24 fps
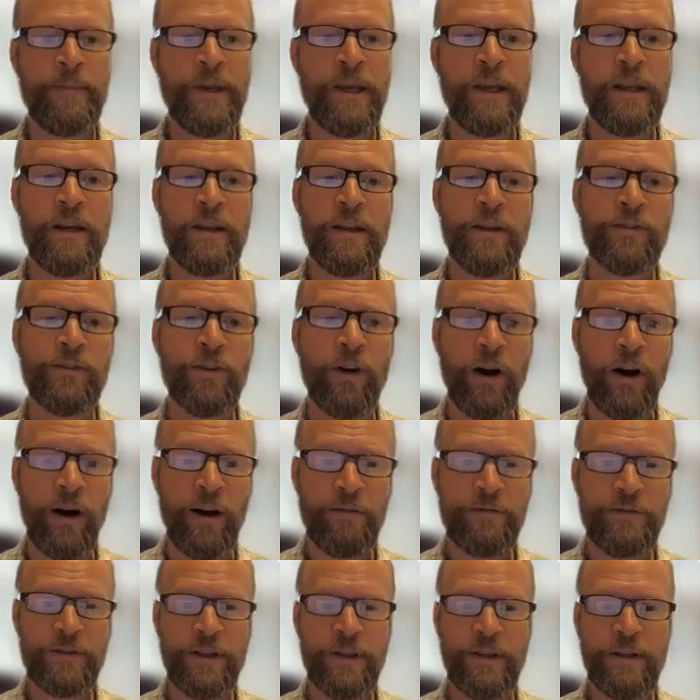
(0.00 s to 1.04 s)
It is
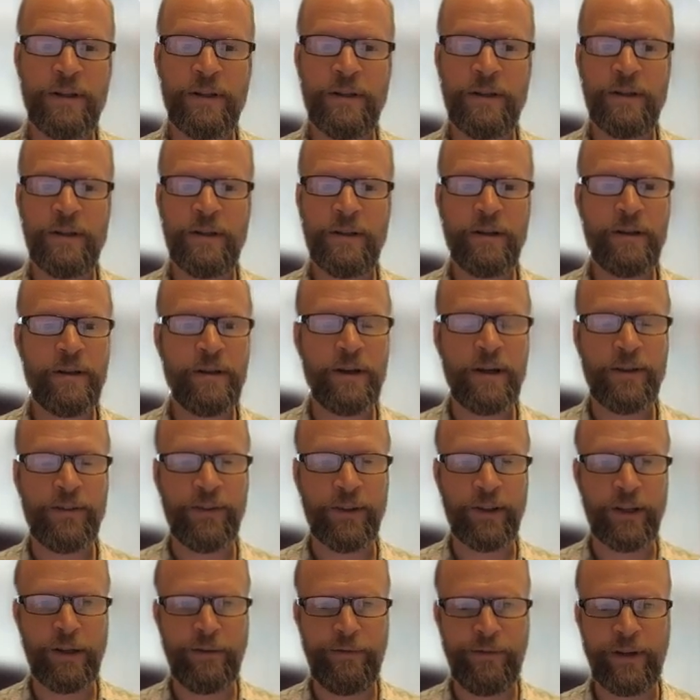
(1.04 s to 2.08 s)
often a
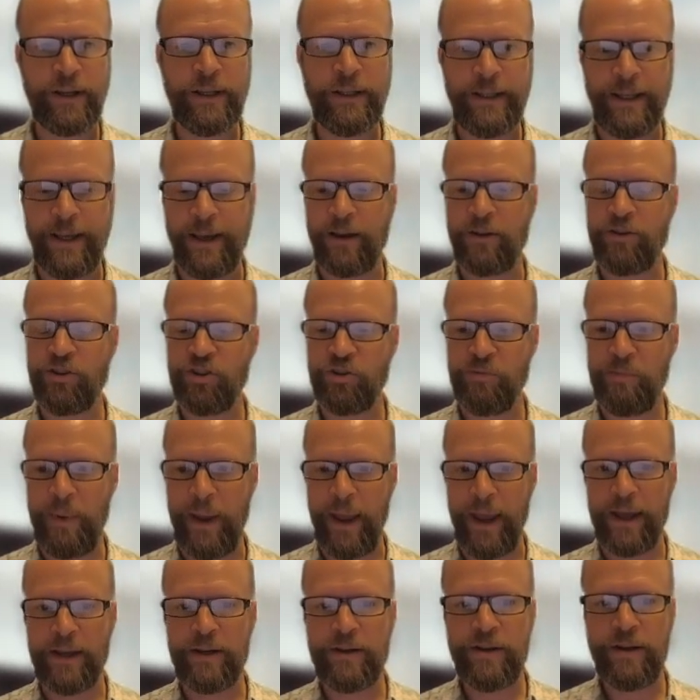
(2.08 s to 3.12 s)
significantly
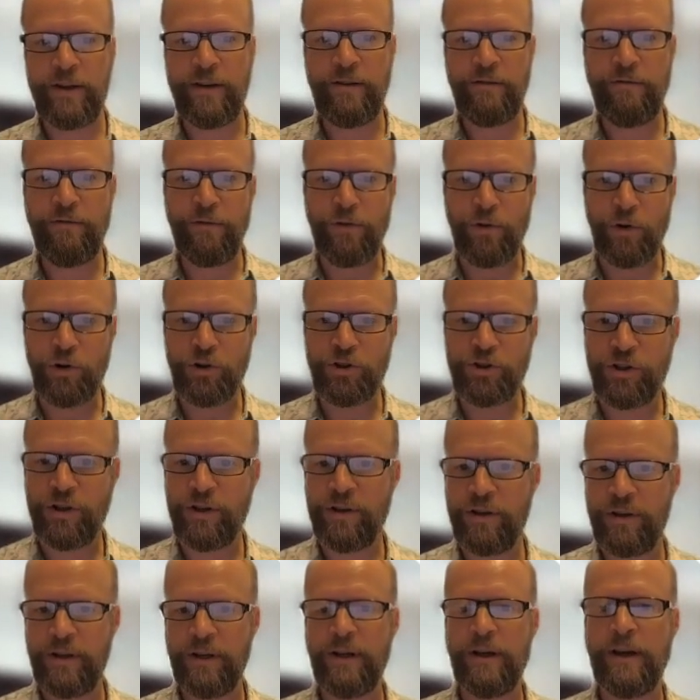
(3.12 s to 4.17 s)
expanded
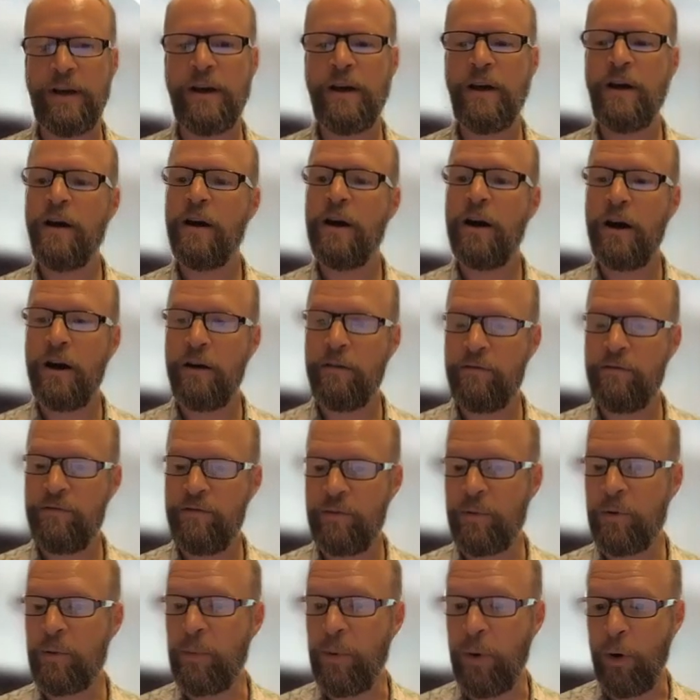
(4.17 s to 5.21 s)
version of
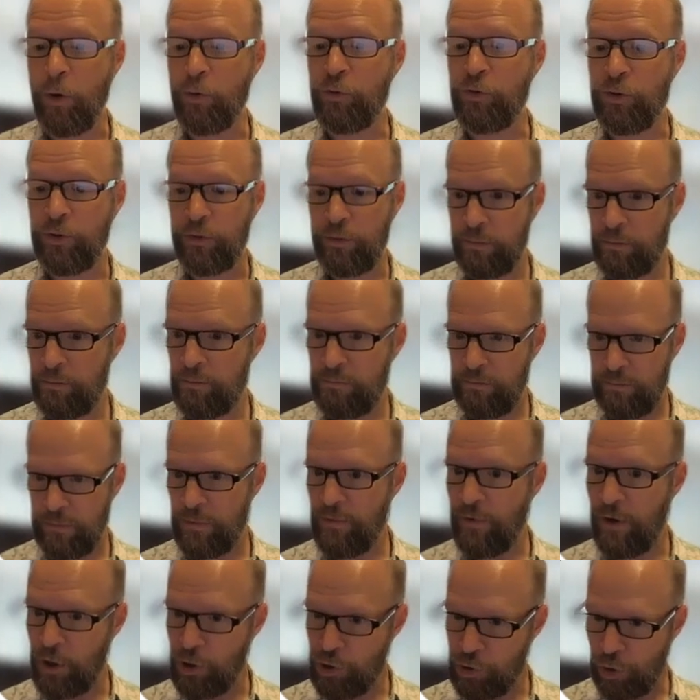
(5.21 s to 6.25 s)
the proposal,
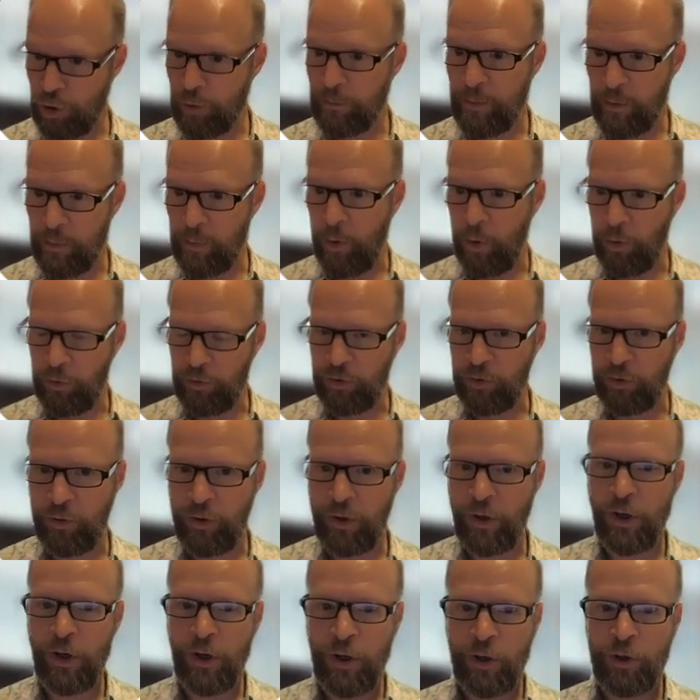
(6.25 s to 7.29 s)
the very short proposal
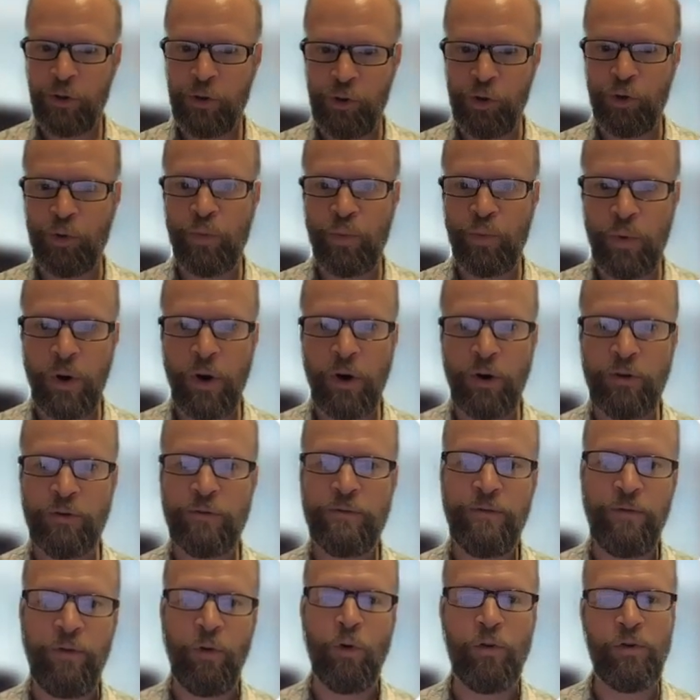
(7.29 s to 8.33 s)
you wrote
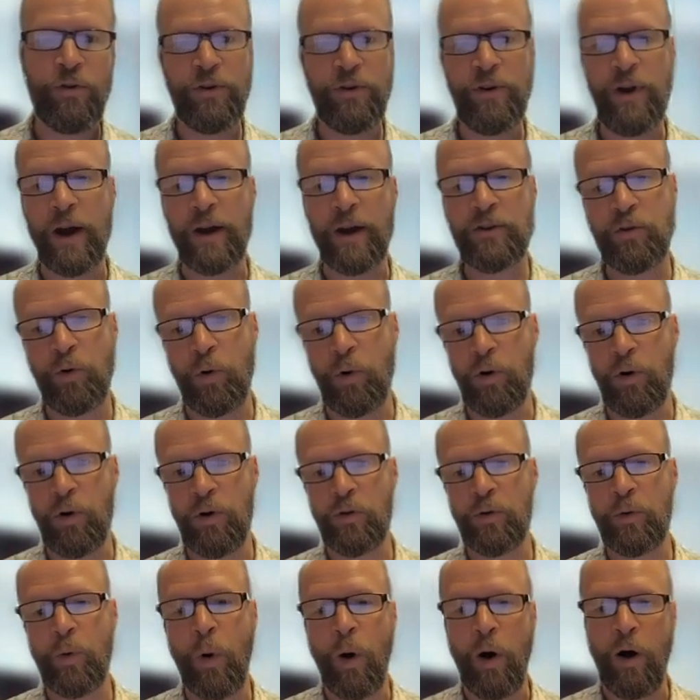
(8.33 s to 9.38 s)
for the
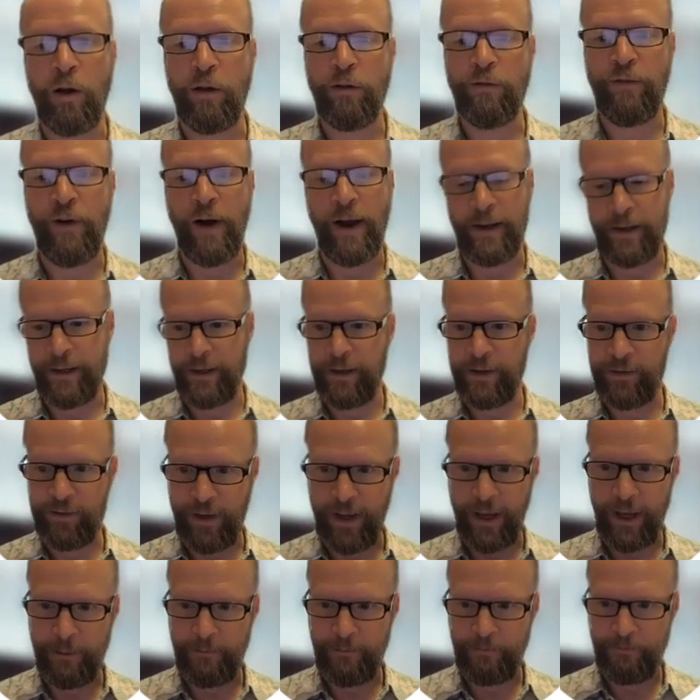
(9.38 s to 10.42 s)
doctoral qualifying
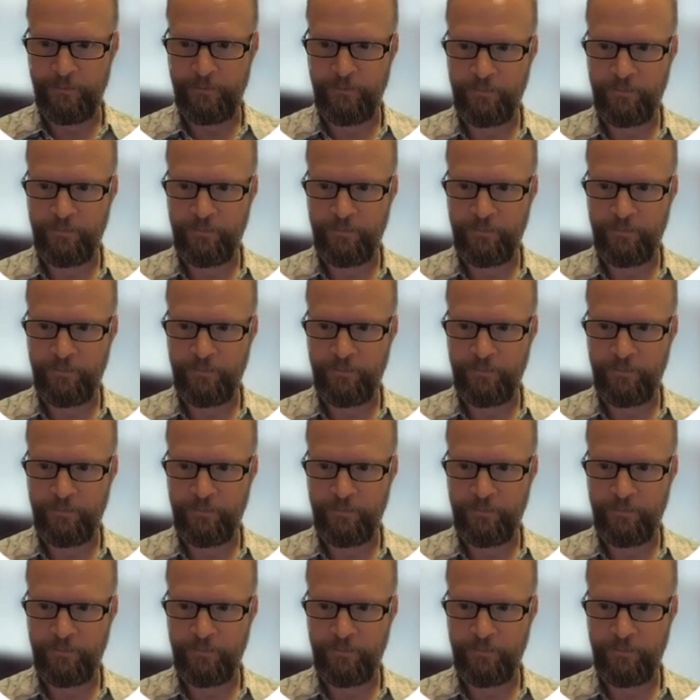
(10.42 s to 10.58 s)
exam.